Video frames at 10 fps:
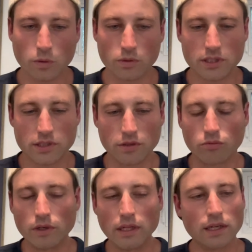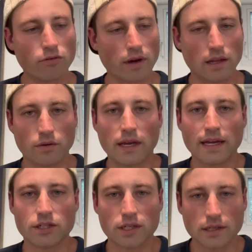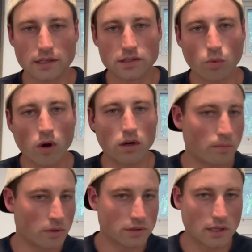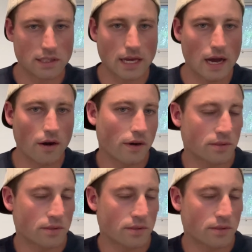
which is a really great location. It's walkable to the town.